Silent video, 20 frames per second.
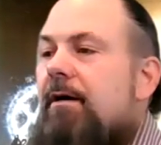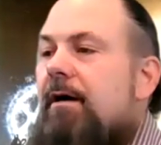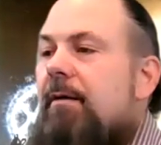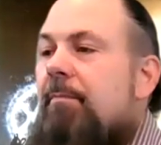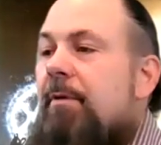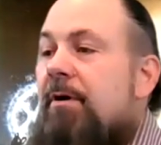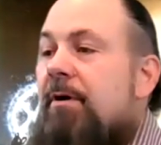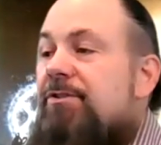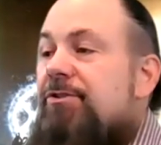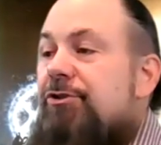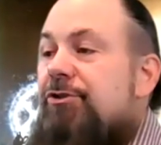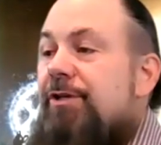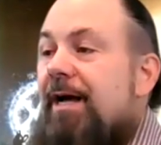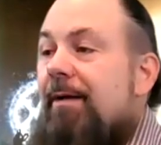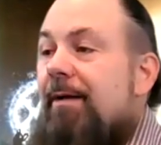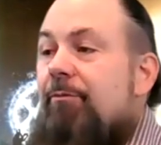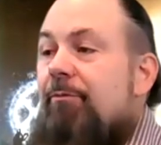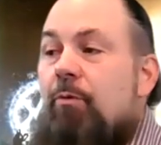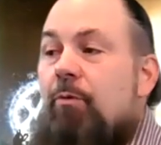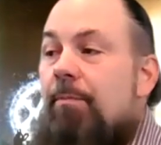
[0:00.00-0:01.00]
a bunch of
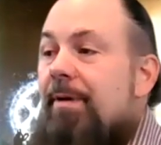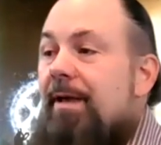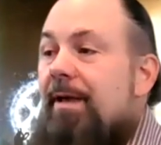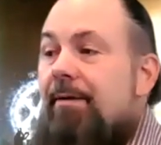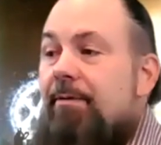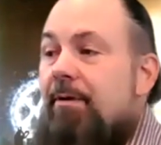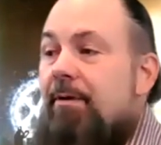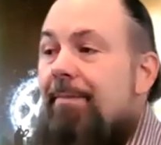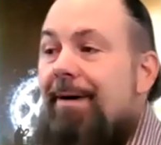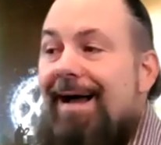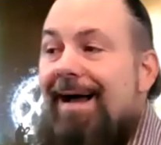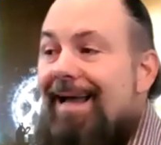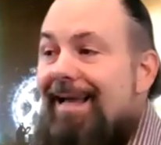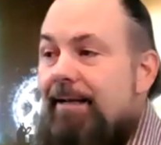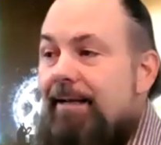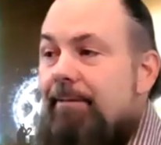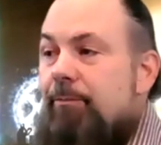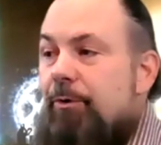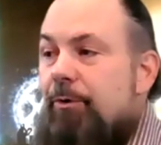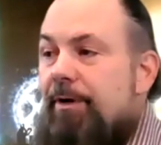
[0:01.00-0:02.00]
shops won't be able to buy
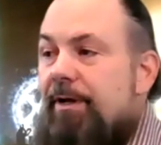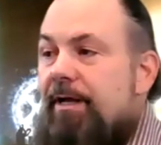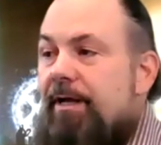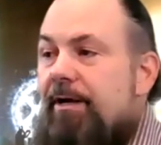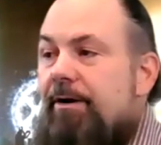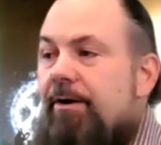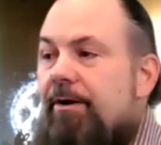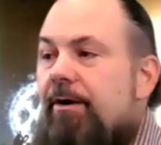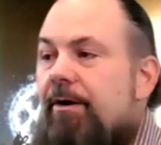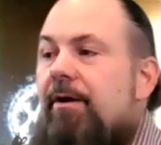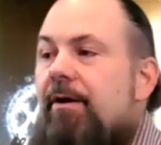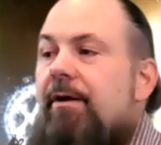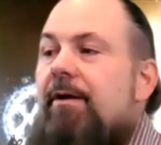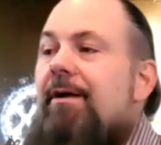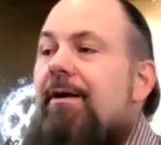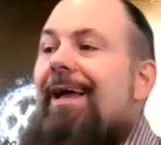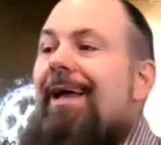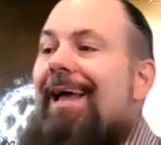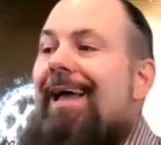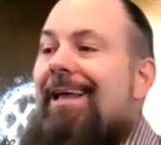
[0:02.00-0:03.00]
any more gear.
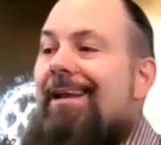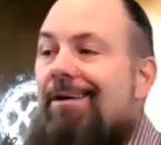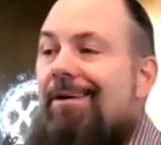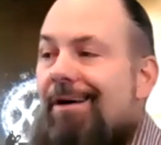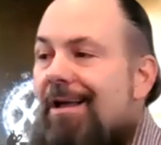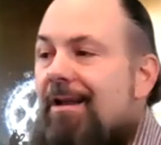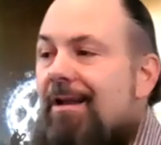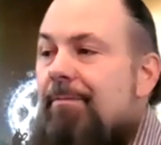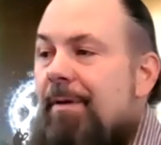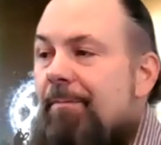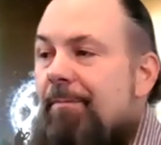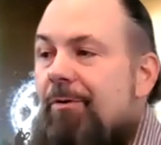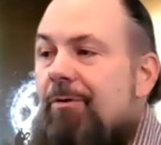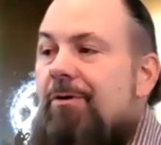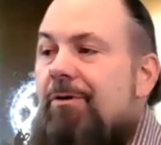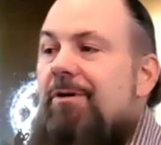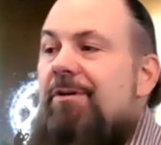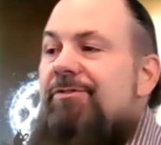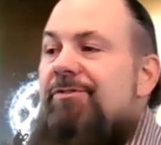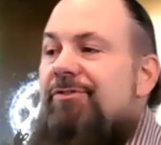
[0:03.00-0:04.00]
And a lot of
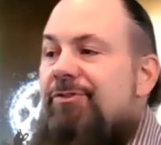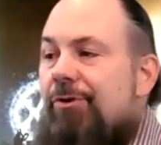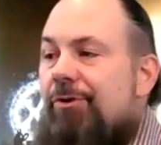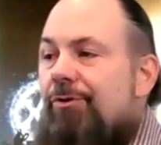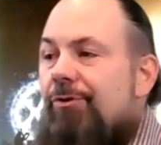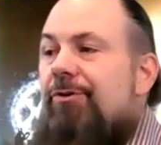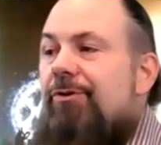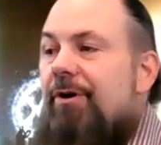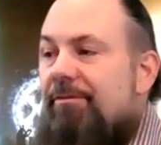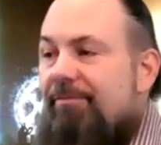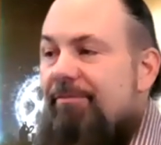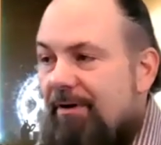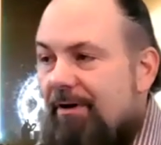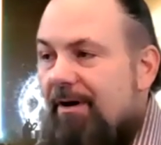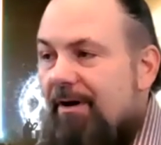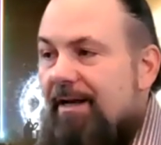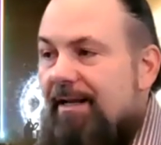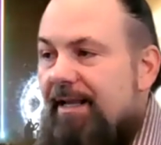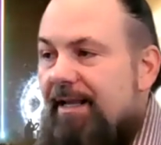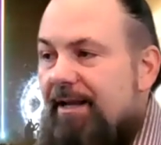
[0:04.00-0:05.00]
people will have sold off a
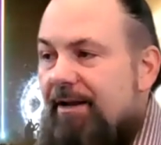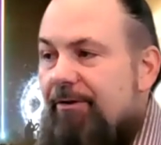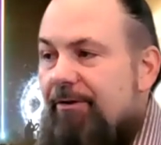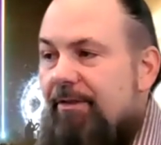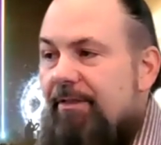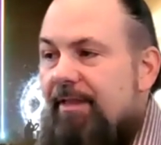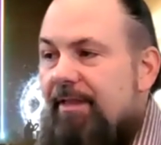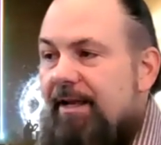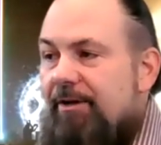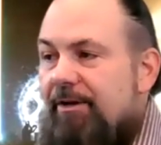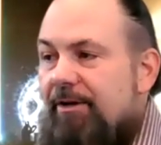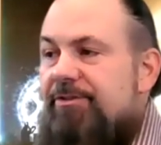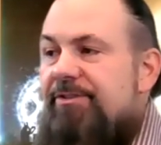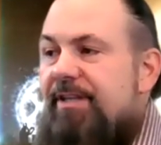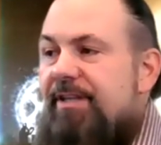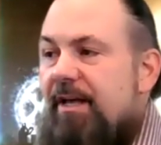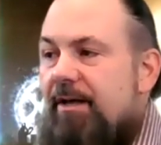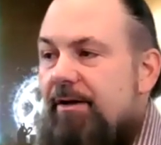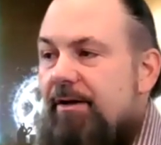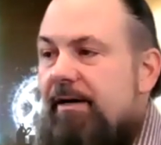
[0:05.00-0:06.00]
lot of gear that they could
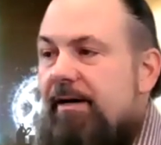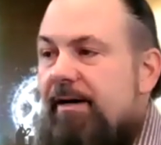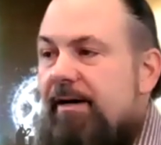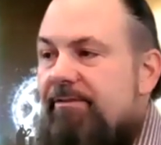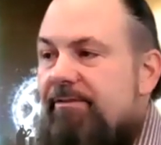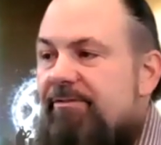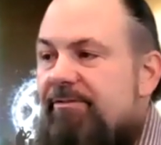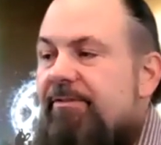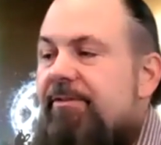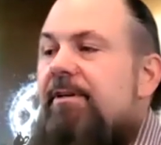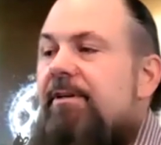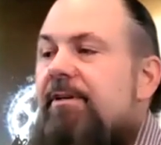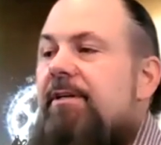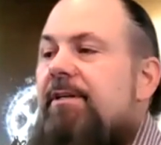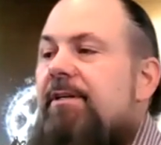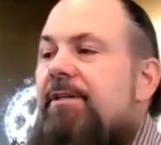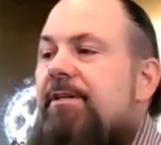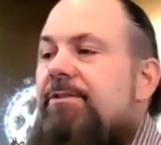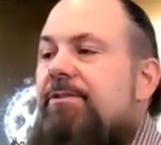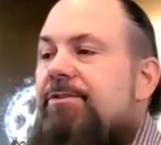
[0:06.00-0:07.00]
sell off.
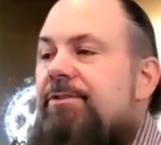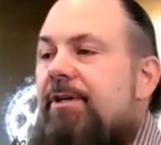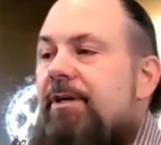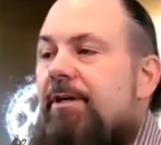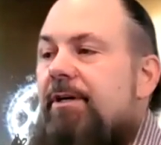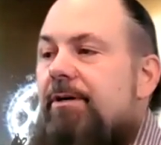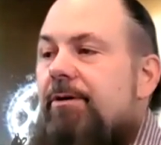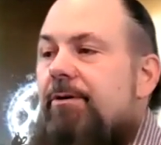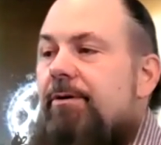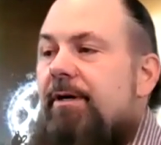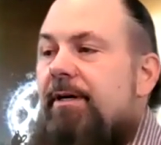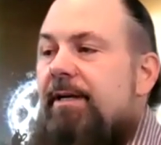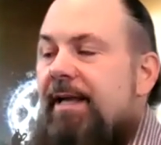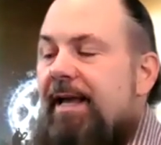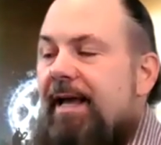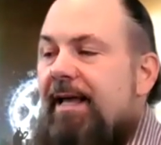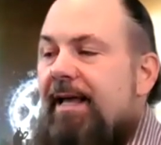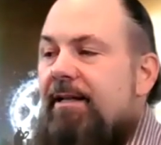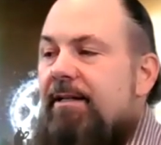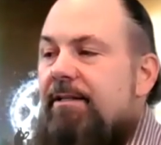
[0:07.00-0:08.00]
So
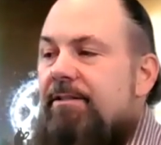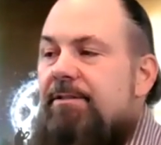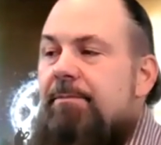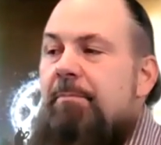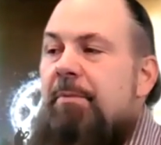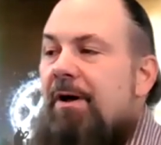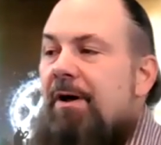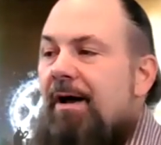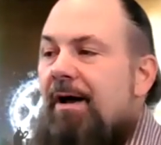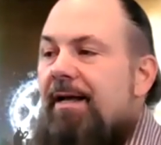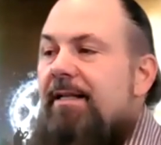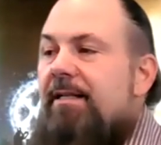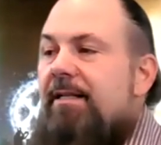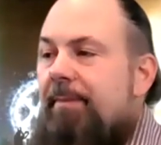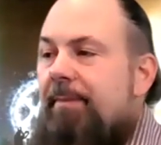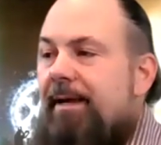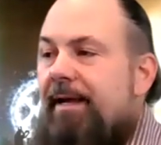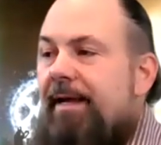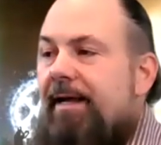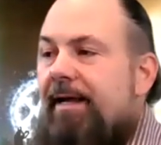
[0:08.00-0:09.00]
again, supply and
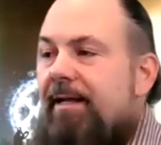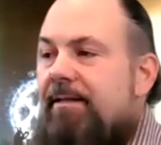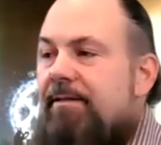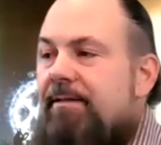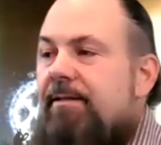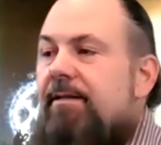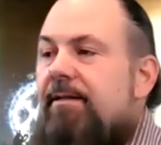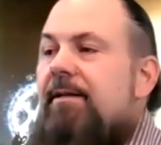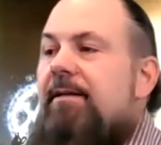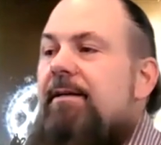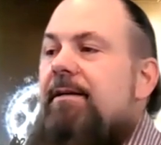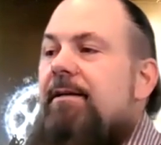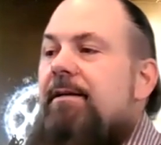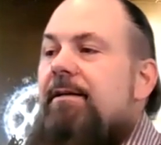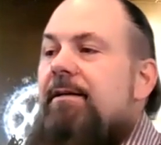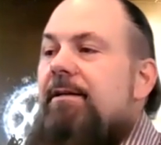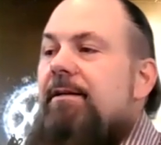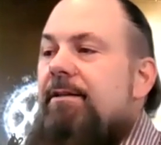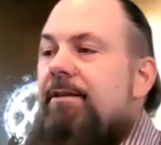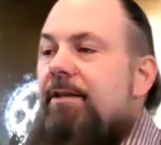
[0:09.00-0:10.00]
demand,
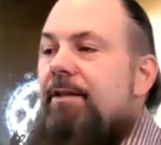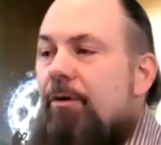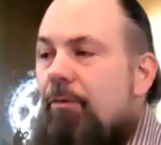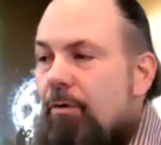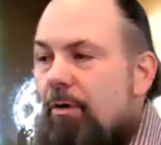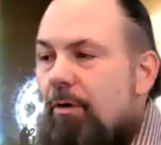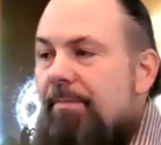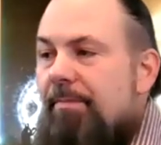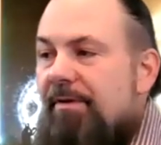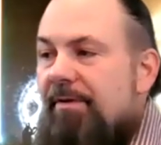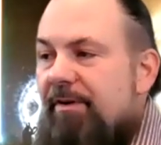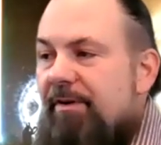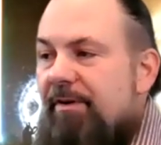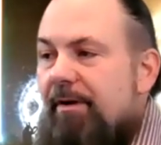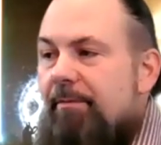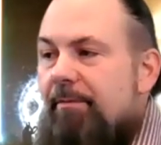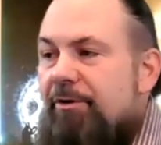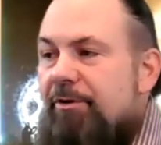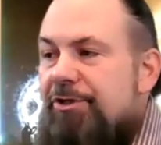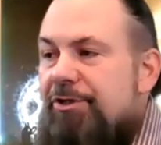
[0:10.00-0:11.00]
there won't be
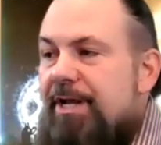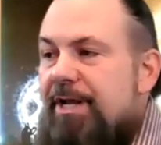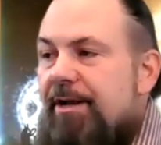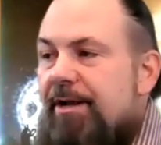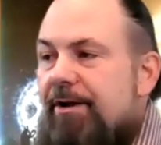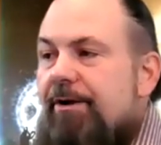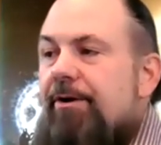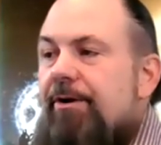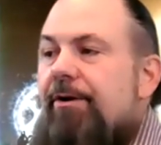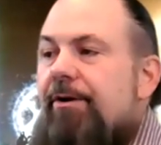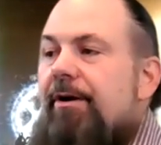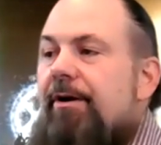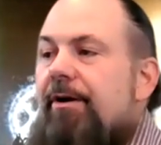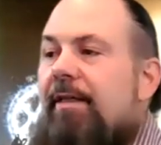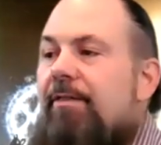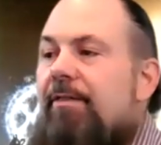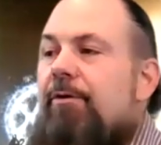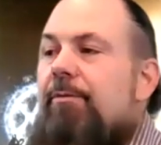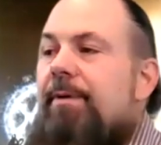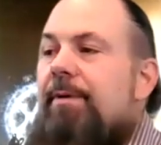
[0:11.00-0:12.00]
very much gear
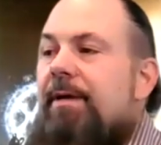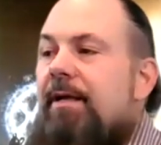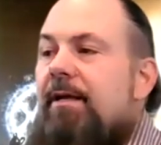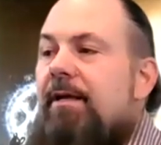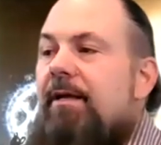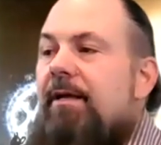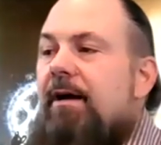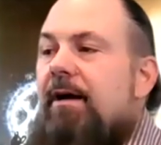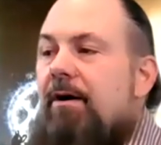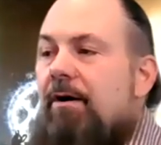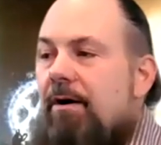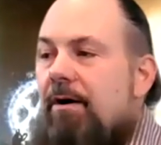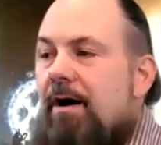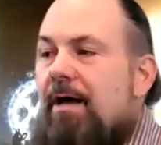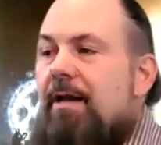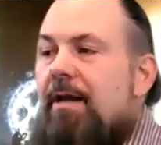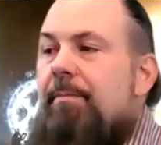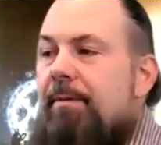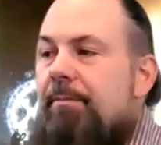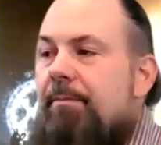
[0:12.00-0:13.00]
and there'll be a
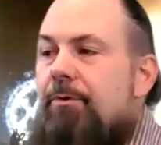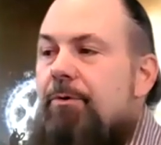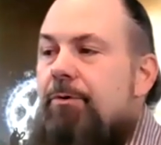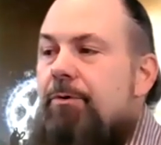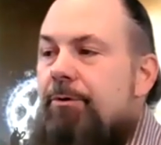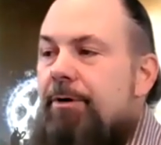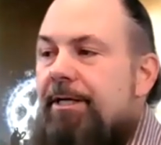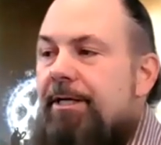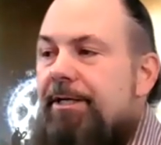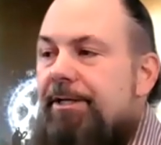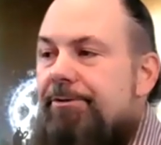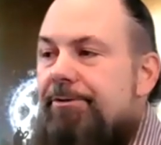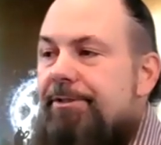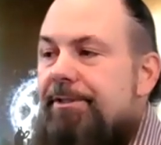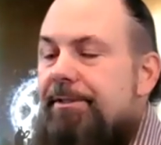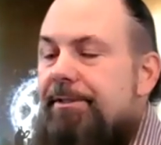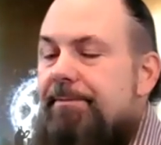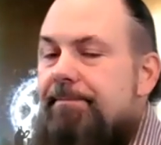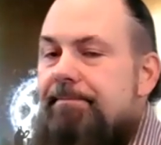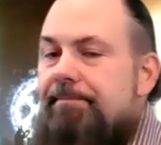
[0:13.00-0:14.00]
lot of people who want to use